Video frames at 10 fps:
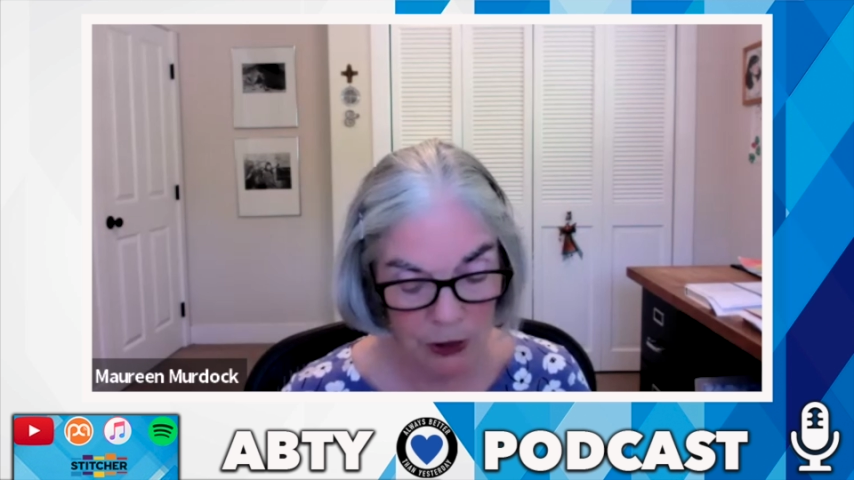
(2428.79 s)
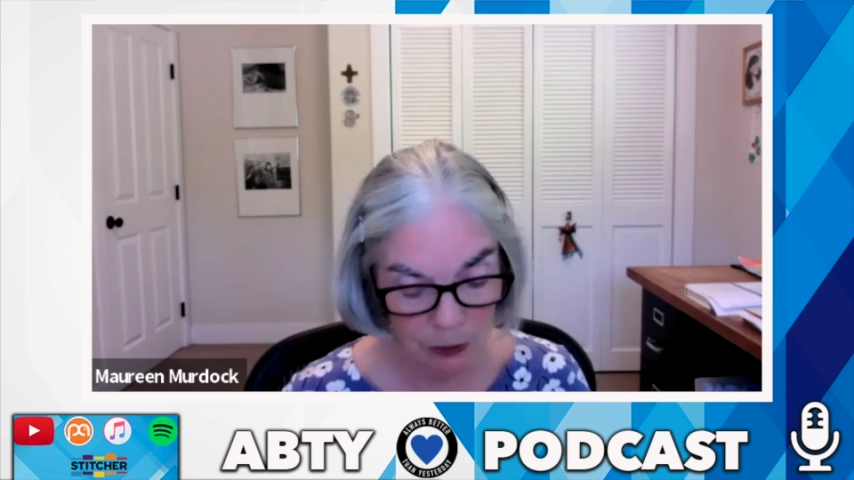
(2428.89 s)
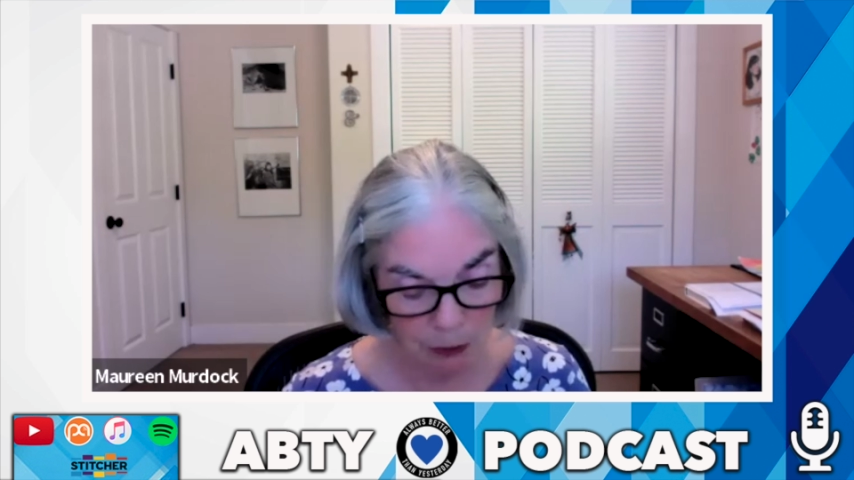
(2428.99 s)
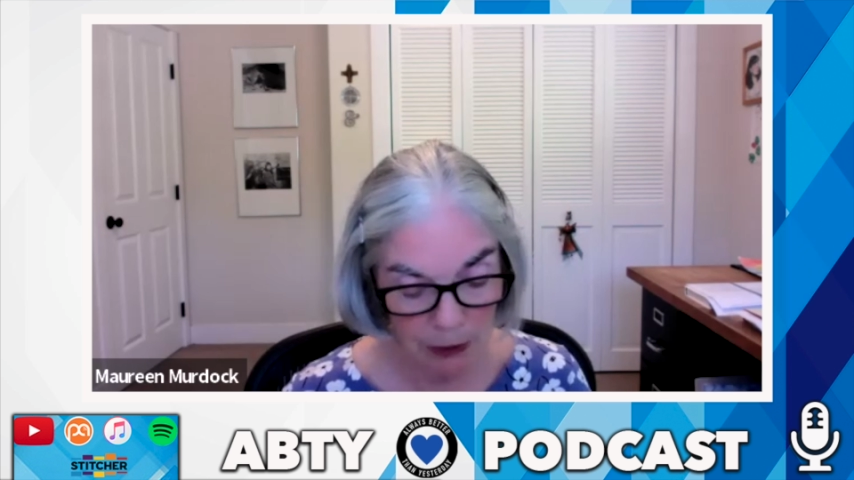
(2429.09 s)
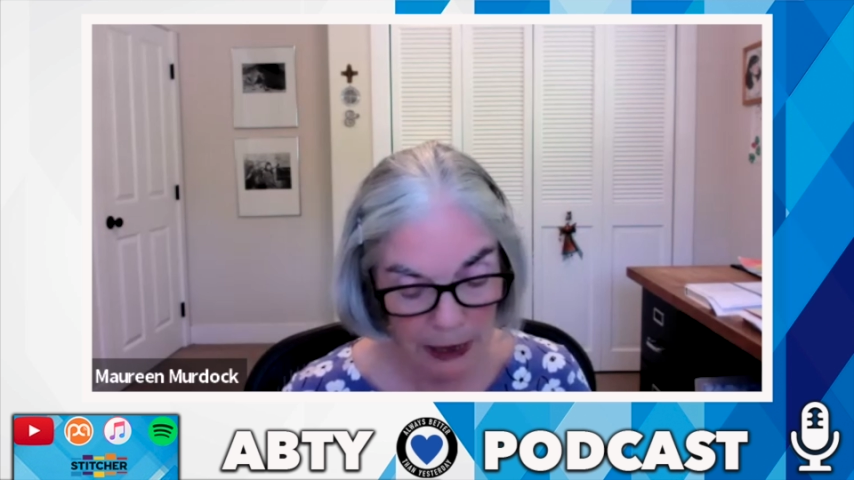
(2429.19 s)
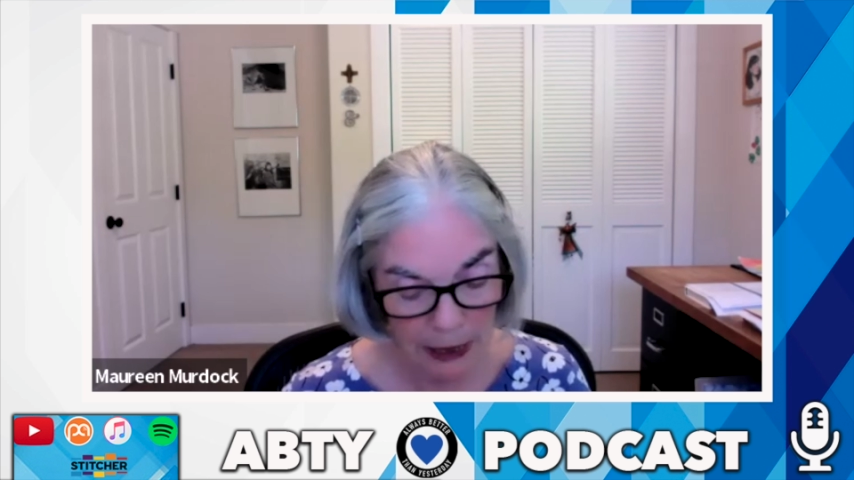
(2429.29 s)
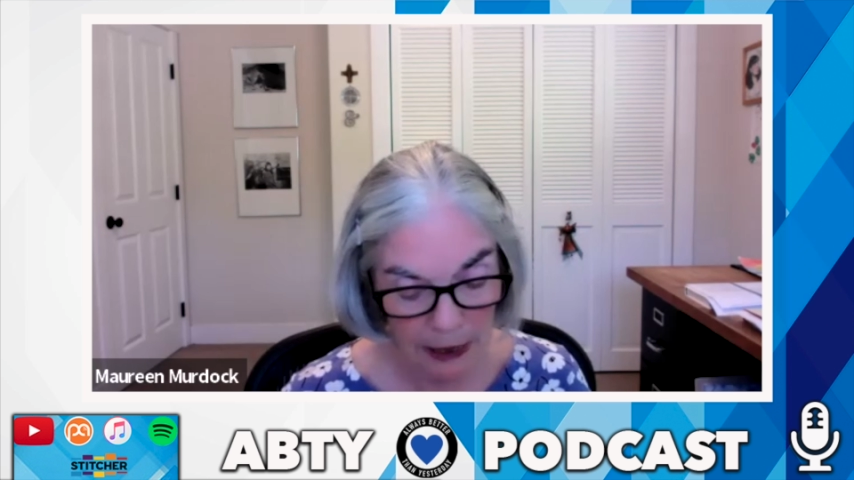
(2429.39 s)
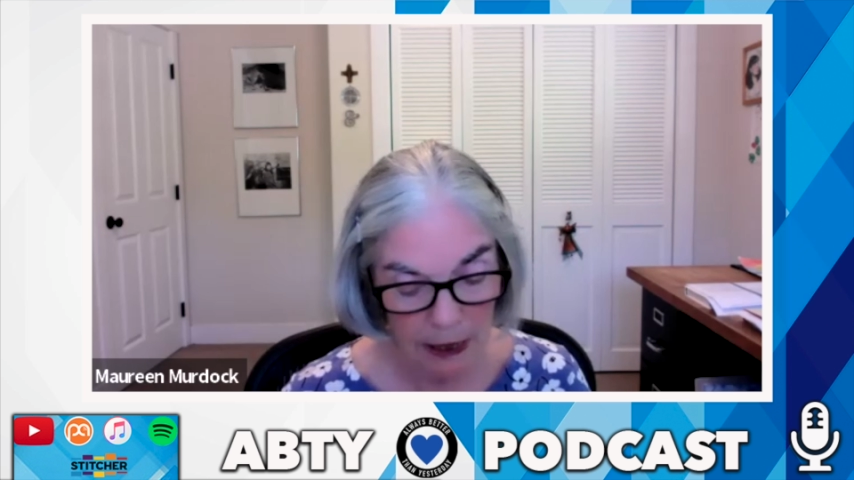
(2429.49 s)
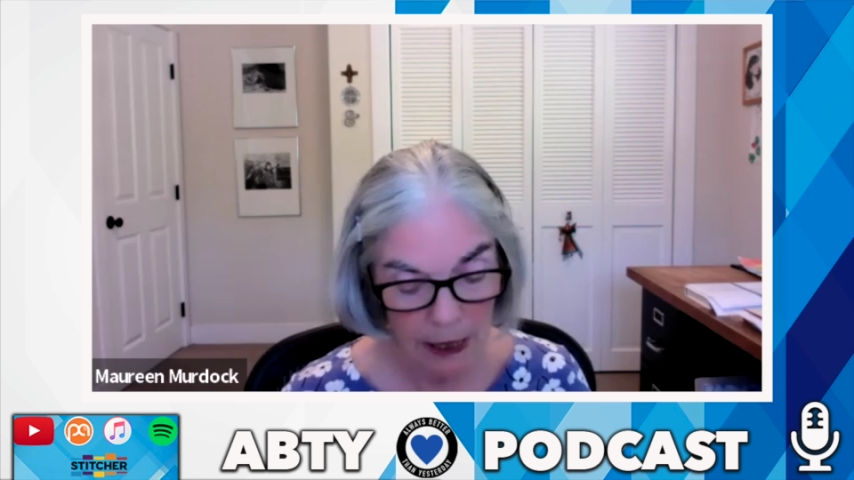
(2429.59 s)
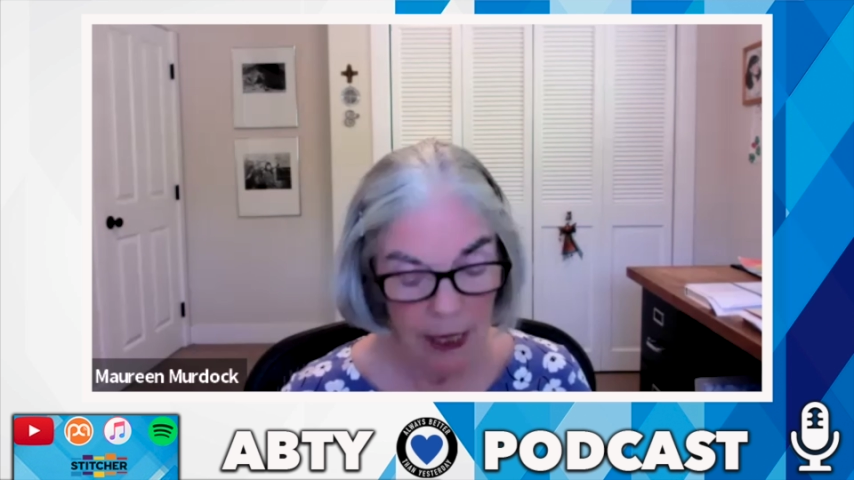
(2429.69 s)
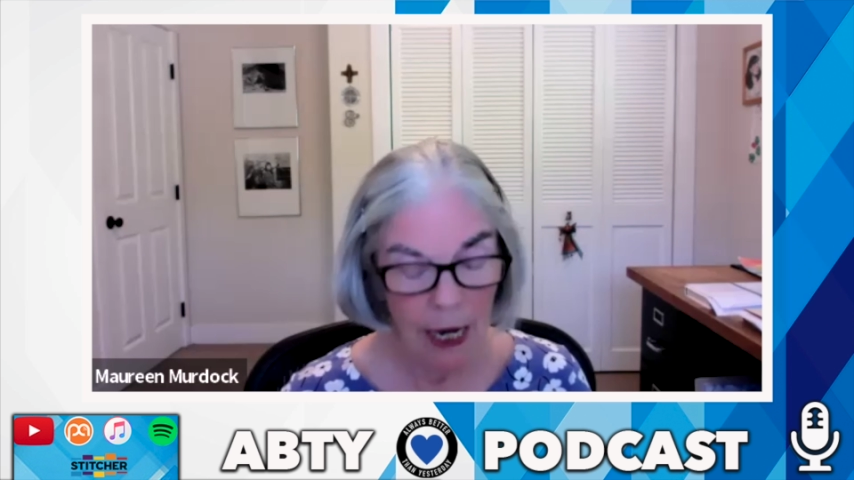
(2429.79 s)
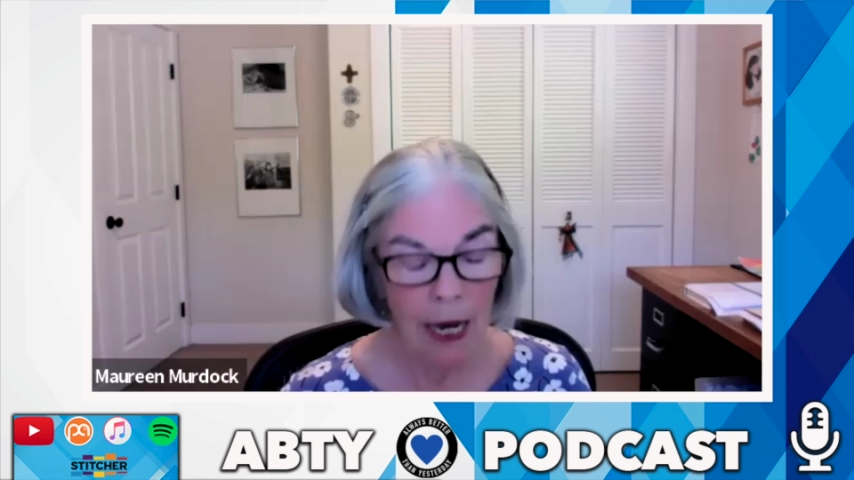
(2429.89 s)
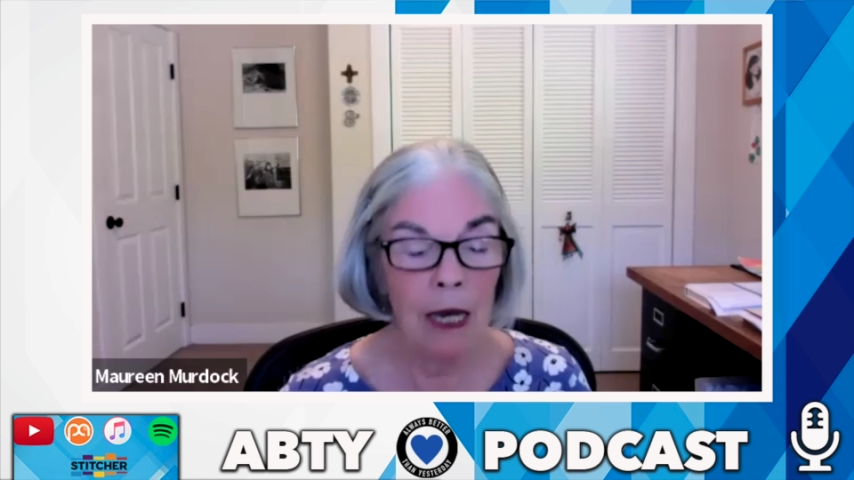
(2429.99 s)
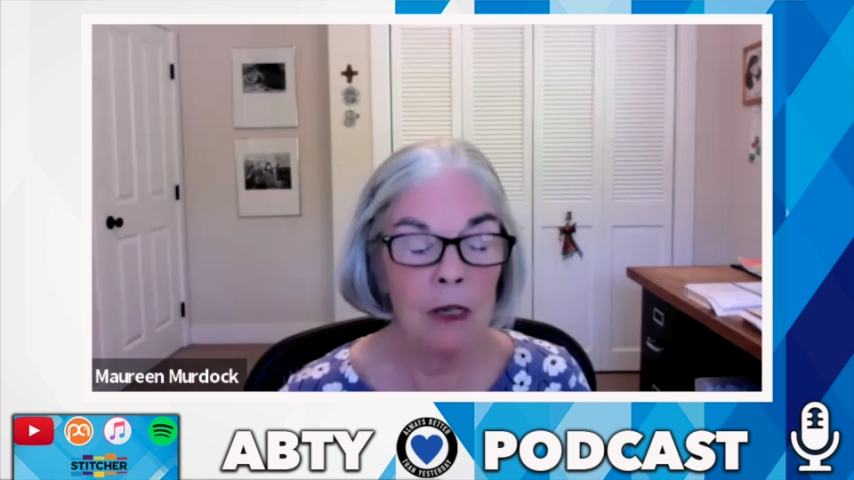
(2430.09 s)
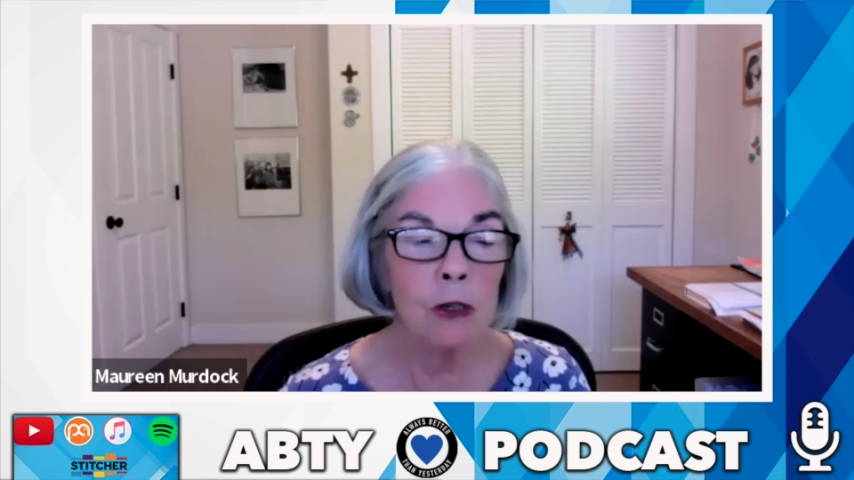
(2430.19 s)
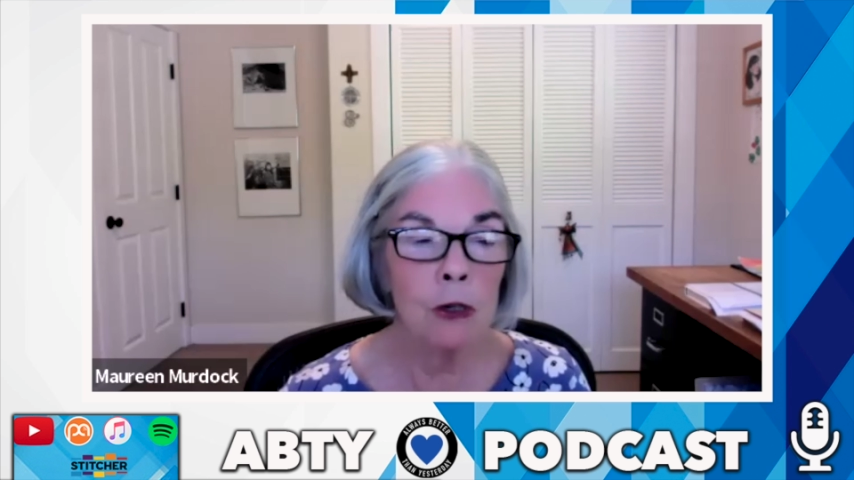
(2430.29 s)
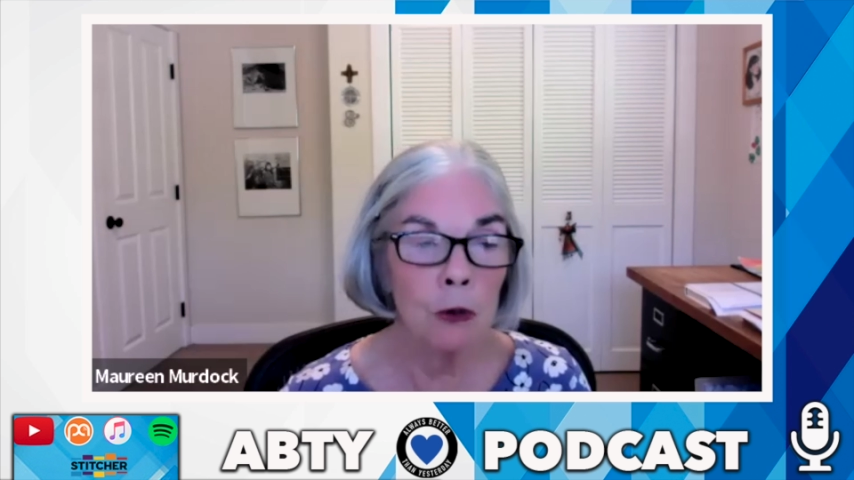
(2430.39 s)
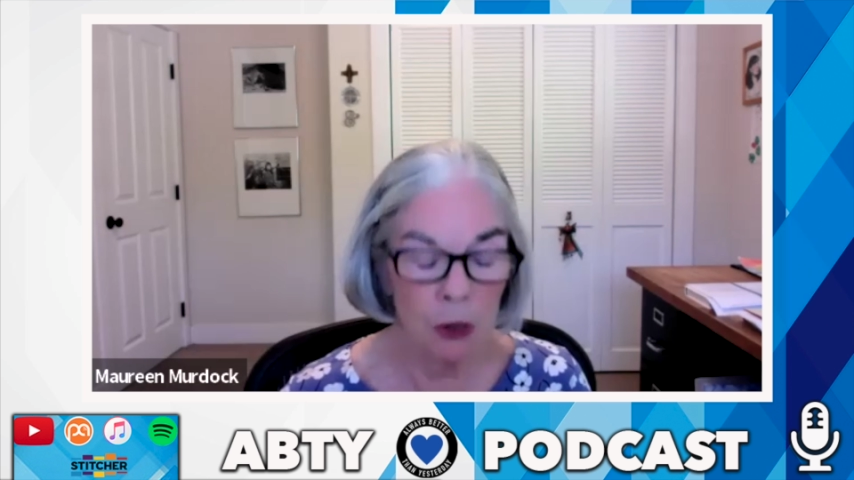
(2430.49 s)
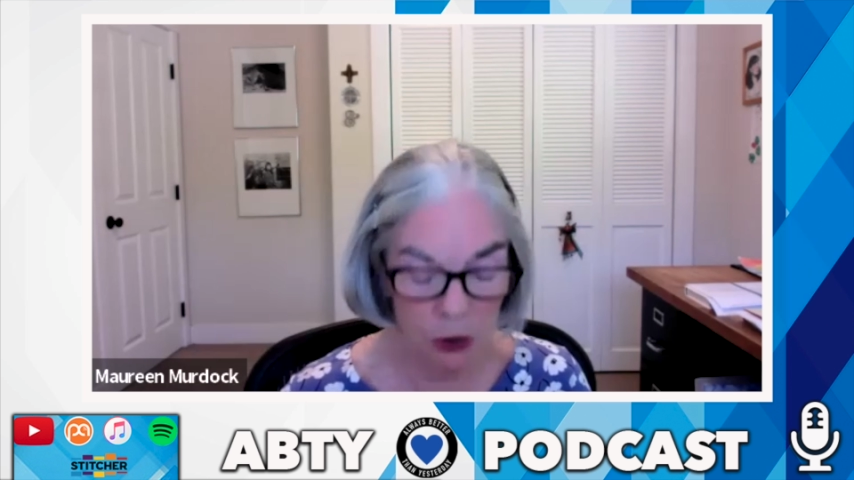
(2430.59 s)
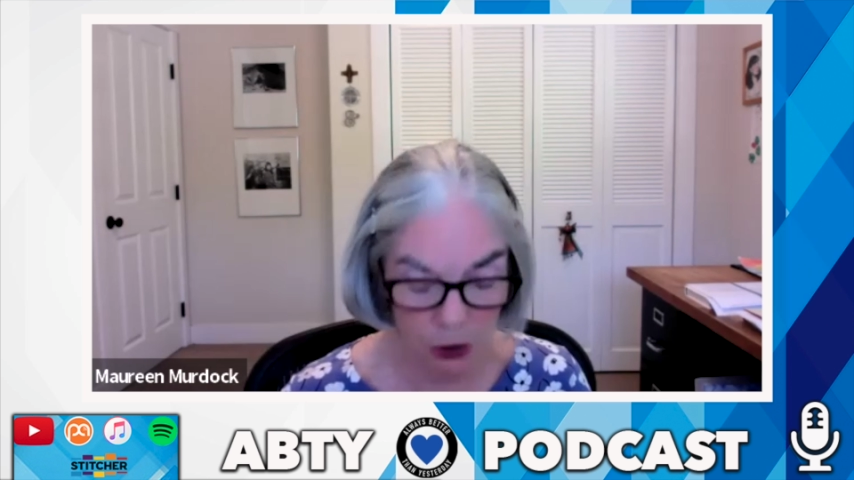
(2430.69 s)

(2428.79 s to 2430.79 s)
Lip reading: to me as yours